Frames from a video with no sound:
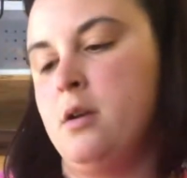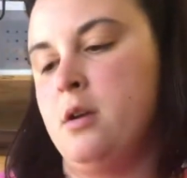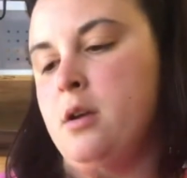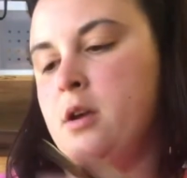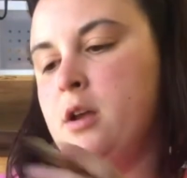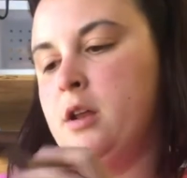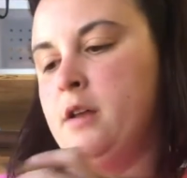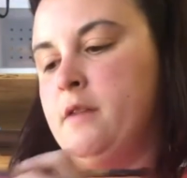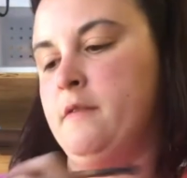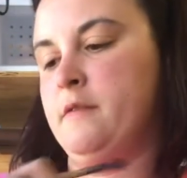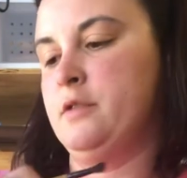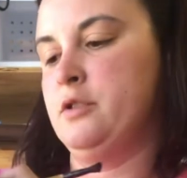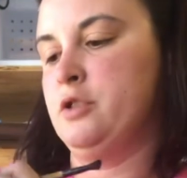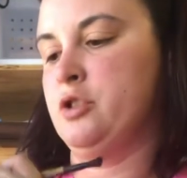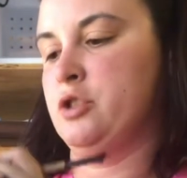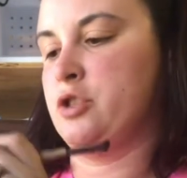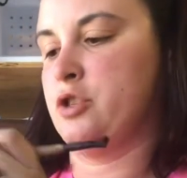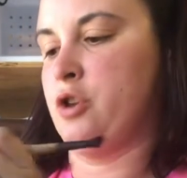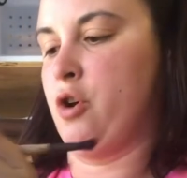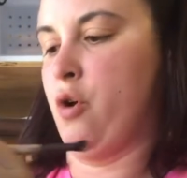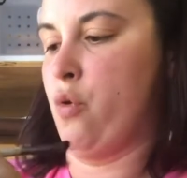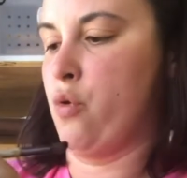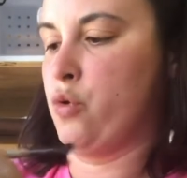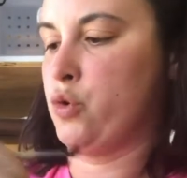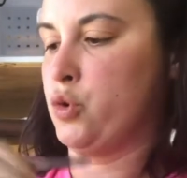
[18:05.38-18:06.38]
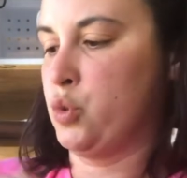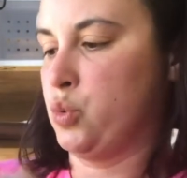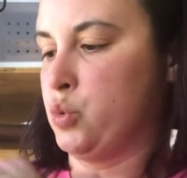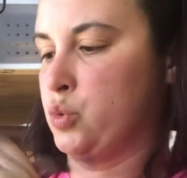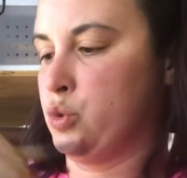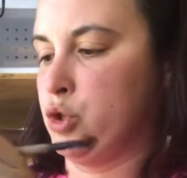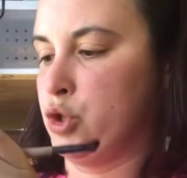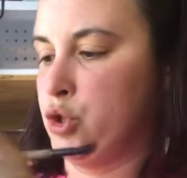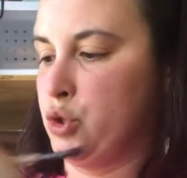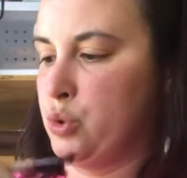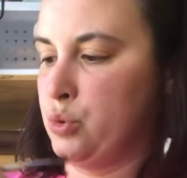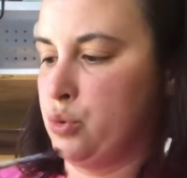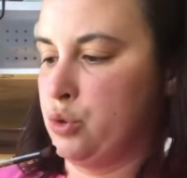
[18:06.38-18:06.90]
And then you just go
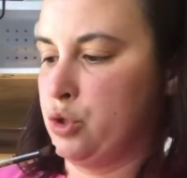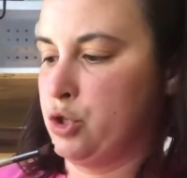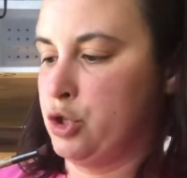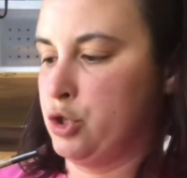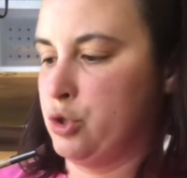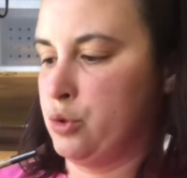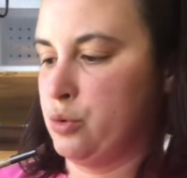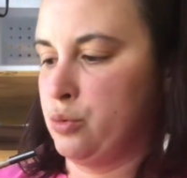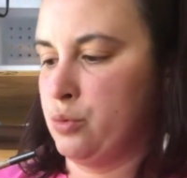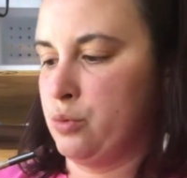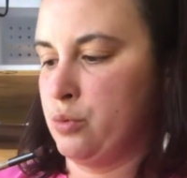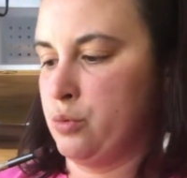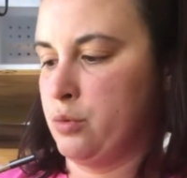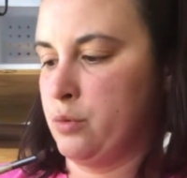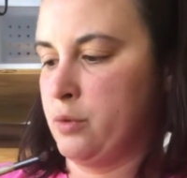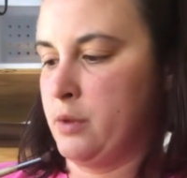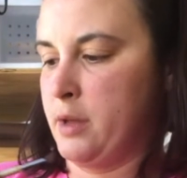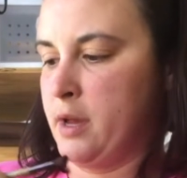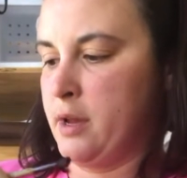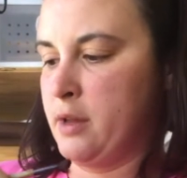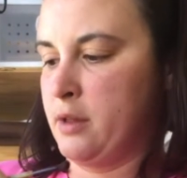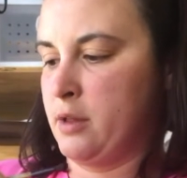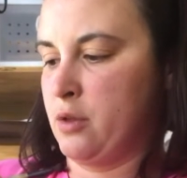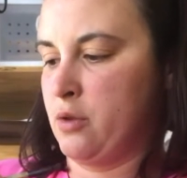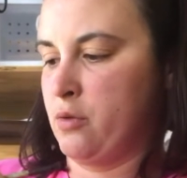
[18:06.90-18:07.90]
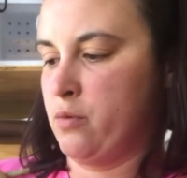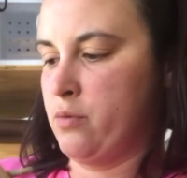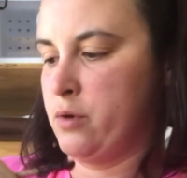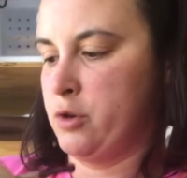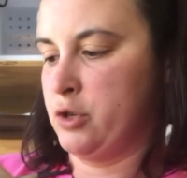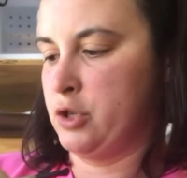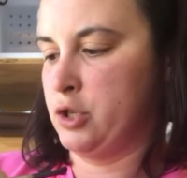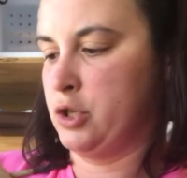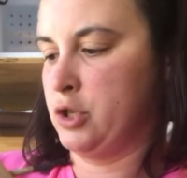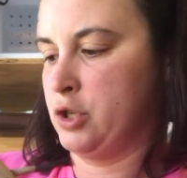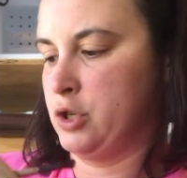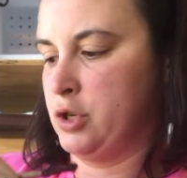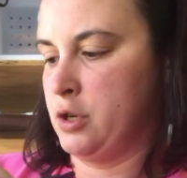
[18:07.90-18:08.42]
like
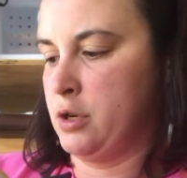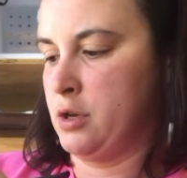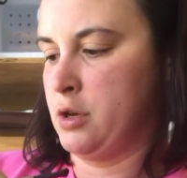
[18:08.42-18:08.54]
swoosh.